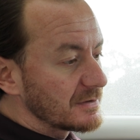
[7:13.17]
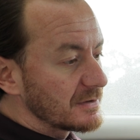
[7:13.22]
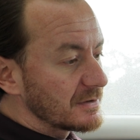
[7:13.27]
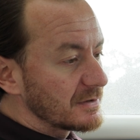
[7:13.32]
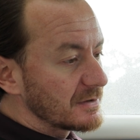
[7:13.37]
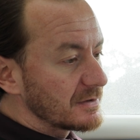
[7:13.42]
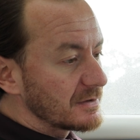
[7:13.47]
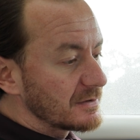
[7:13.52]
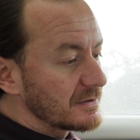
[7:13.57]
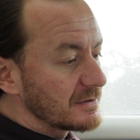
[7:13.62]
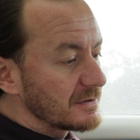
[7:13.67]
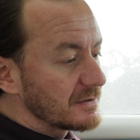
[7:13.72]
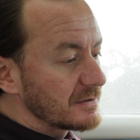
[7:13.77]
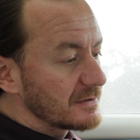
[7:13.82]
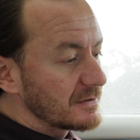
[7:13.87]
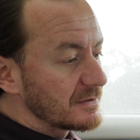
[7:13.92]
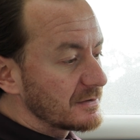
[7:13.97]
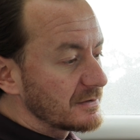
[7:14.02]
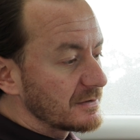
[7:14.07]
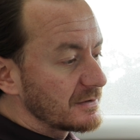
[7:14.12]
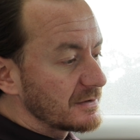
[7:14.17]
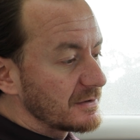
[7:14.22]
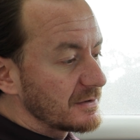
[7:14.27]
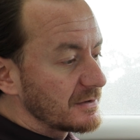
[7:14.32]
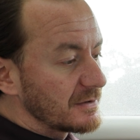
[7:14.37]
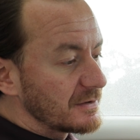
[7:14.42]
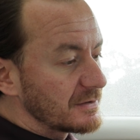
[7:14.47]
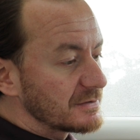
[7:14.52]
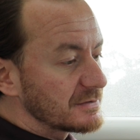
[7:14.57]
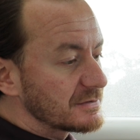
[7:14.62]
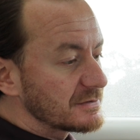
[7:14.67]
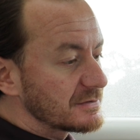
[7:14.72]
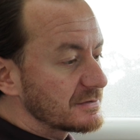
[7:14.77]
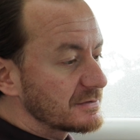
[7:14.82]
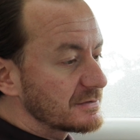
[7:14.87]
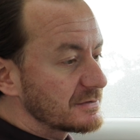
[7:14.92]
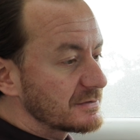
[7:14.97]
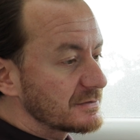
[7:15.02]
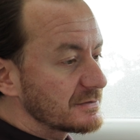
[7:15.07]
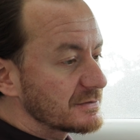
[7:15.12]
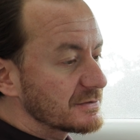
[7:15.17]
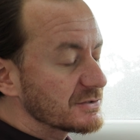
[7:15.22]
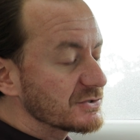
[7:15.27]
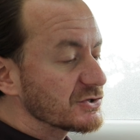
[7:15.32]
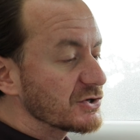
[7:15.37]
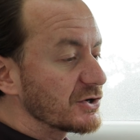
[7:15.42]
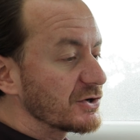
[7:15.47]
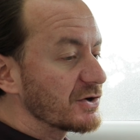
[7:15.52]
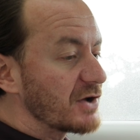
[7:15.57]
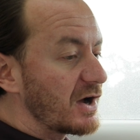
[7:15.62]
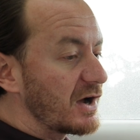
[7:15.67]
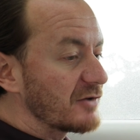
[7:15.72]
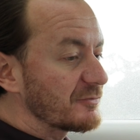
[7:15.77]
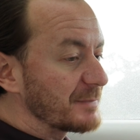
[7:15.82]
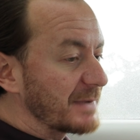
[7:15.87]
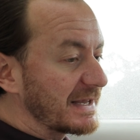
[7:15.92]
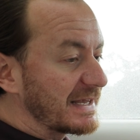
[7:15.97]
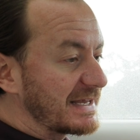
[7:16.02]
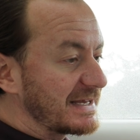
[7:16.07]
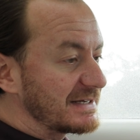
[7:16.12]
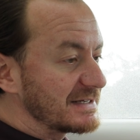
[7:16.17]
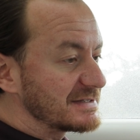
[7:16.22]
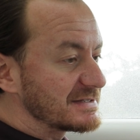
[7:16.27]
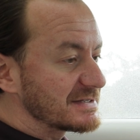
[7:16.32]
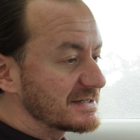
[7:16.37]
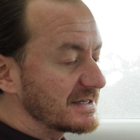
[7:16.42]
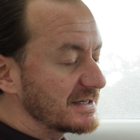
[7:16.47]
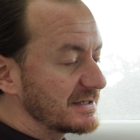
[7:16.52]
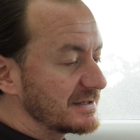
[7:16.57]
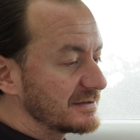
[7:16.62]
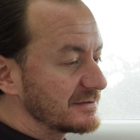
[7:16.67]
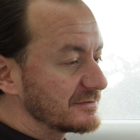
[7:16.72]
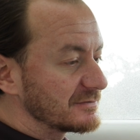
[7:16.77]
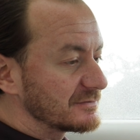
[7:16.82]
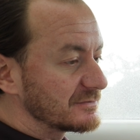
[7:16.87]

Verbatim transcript: How can I help you? Turn off my heated seat.